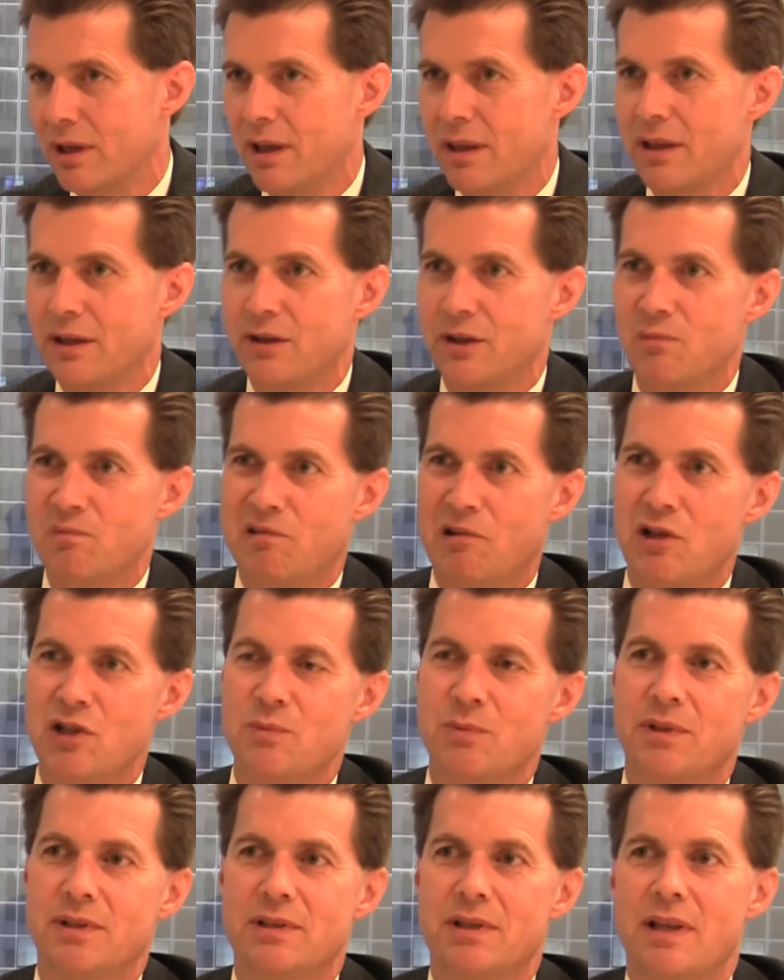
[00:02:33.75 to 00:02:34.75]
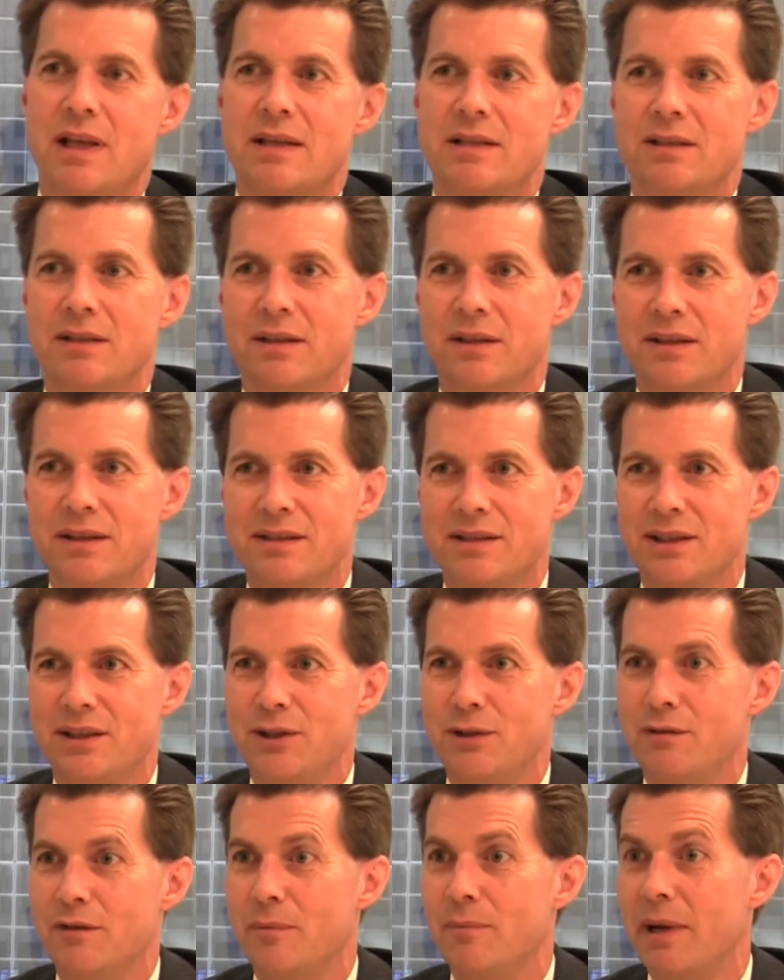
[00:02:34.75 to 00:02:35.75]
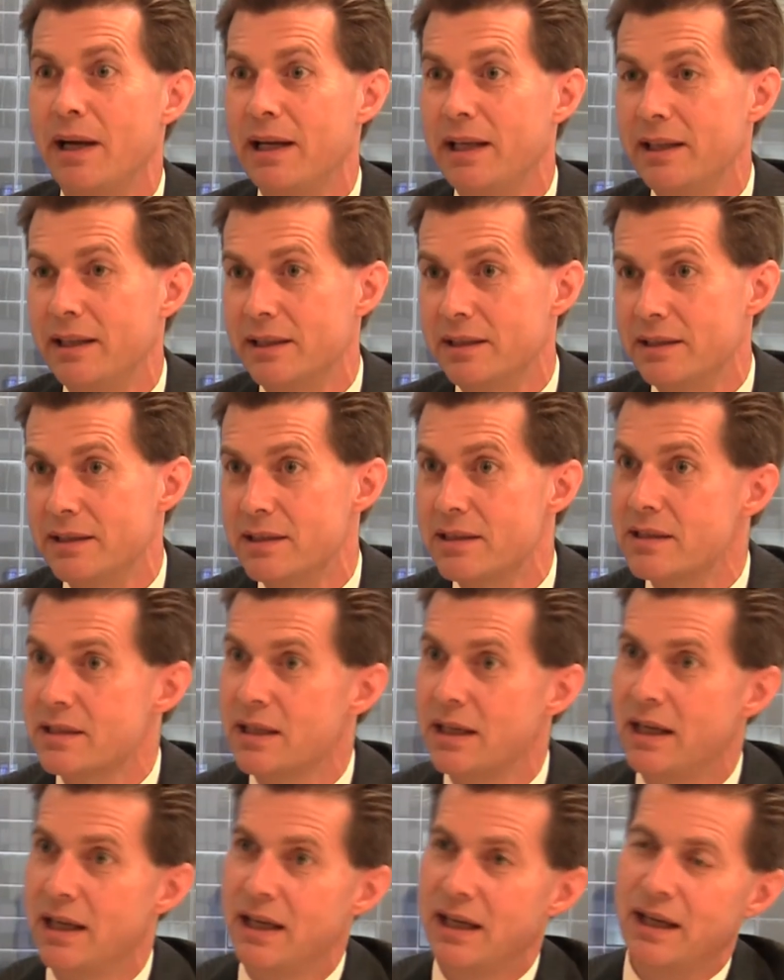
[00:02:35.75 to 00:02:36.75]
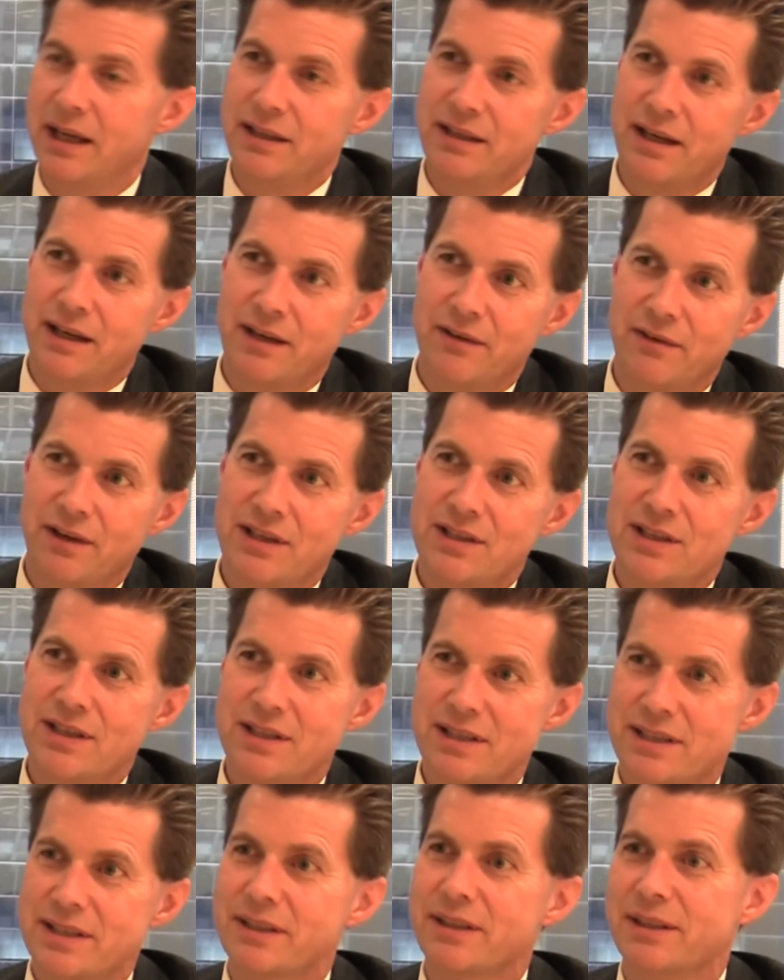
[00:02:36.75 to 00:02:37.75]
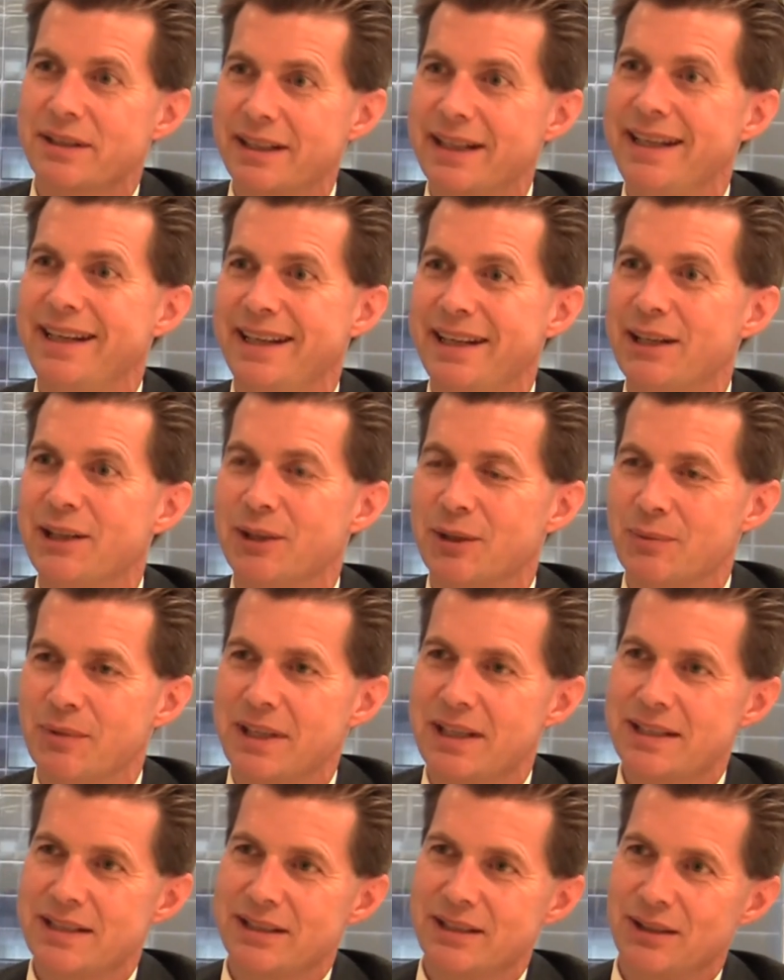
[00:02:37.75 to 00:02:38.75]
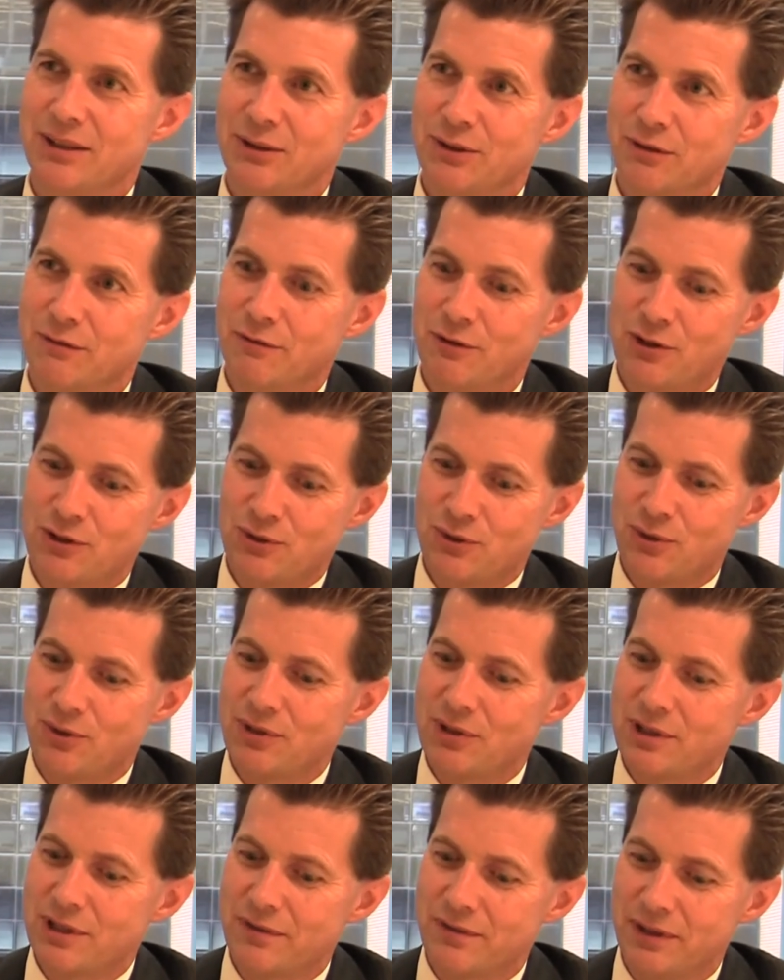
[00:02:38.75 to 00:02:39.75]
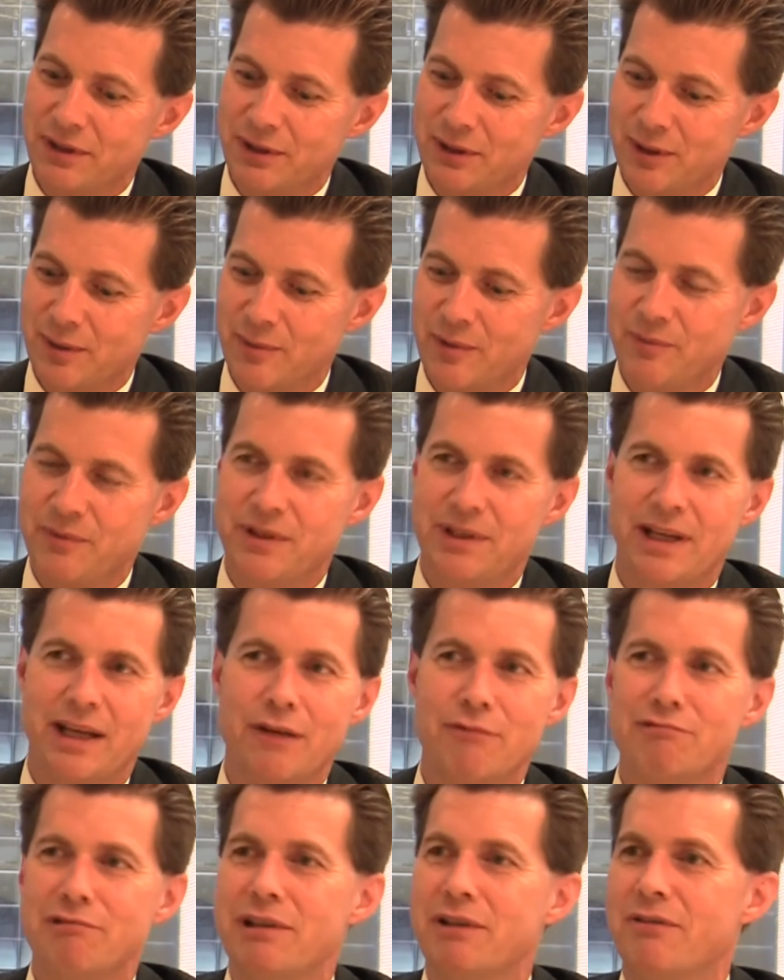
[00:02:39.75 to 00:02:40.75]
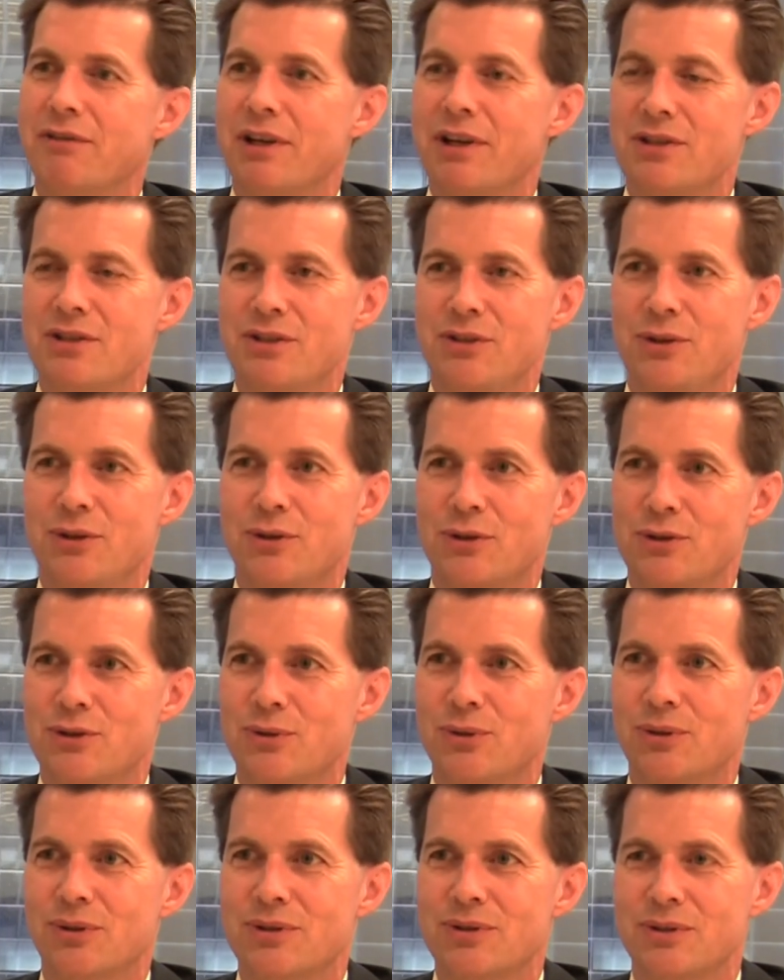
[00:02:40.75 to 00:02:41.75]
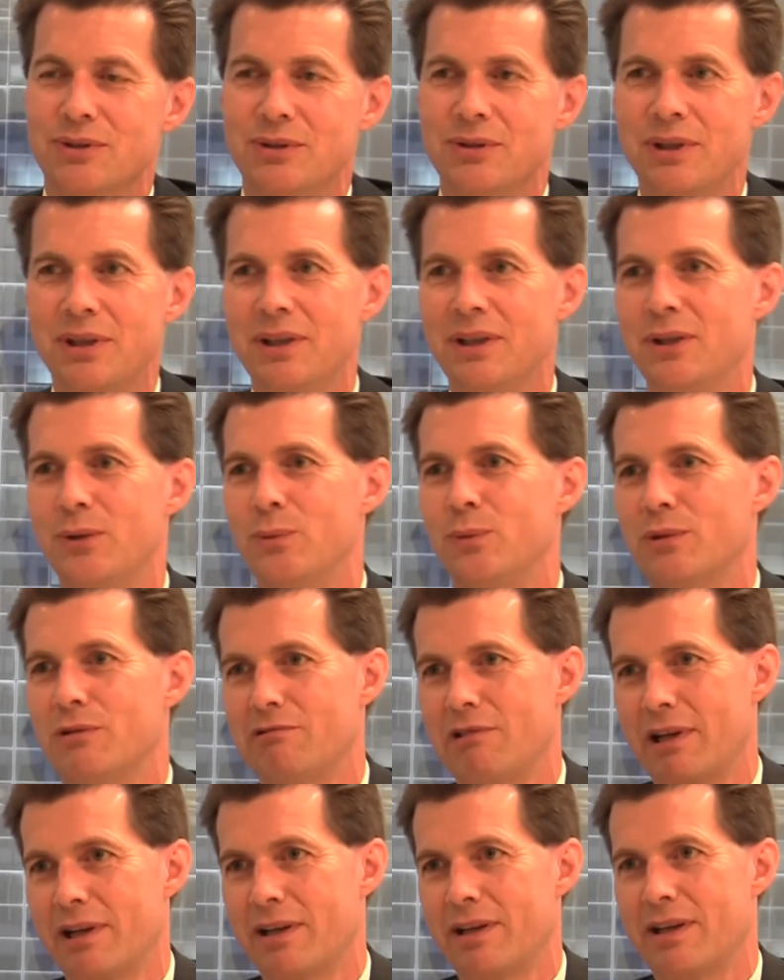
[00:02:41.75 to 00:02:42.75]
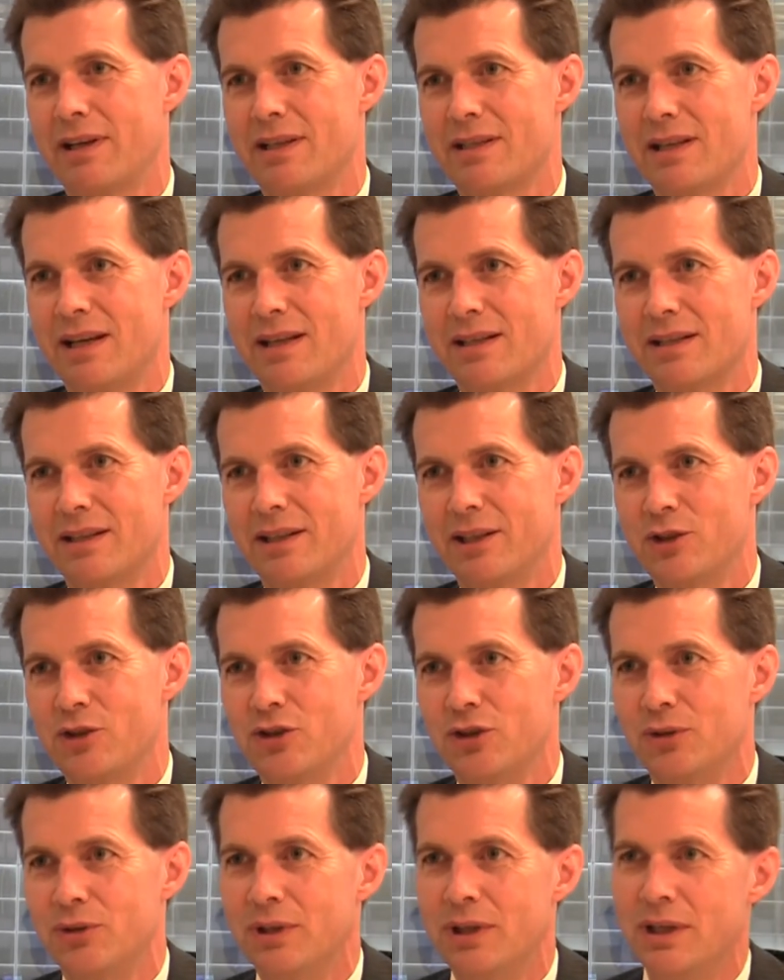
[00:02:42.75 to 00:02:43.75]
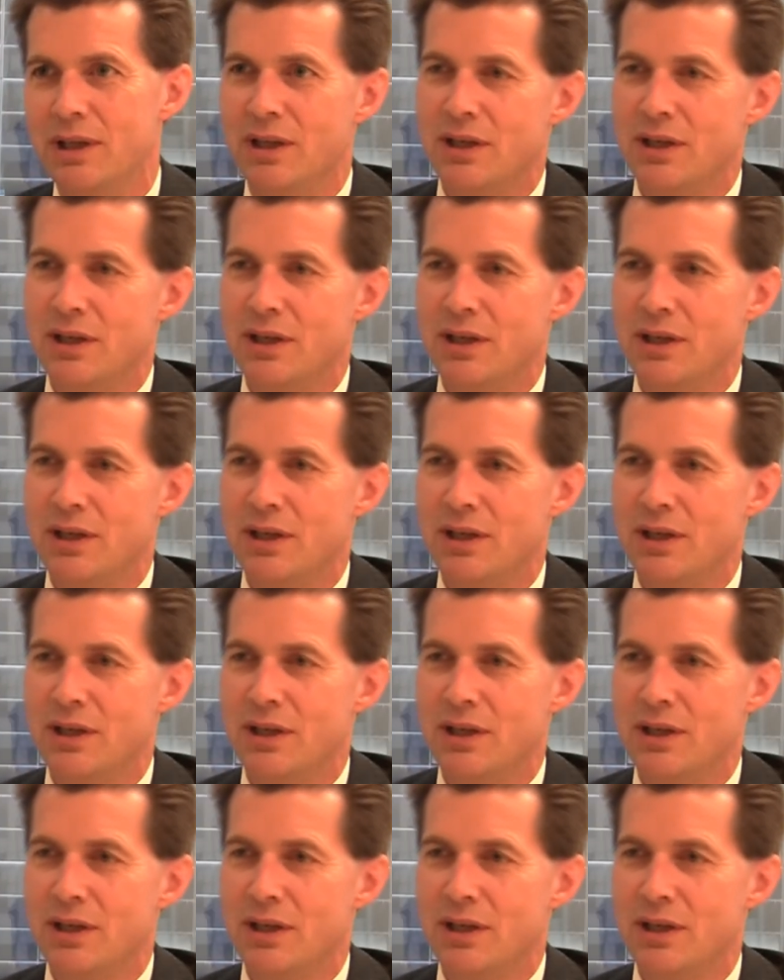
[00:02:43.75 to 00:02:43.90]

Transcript: I think the prospect of that's going to continue for many years, and yet investors still need income. They still look for sources of income. I mean, every investor you could talk to will recognize that's an issue.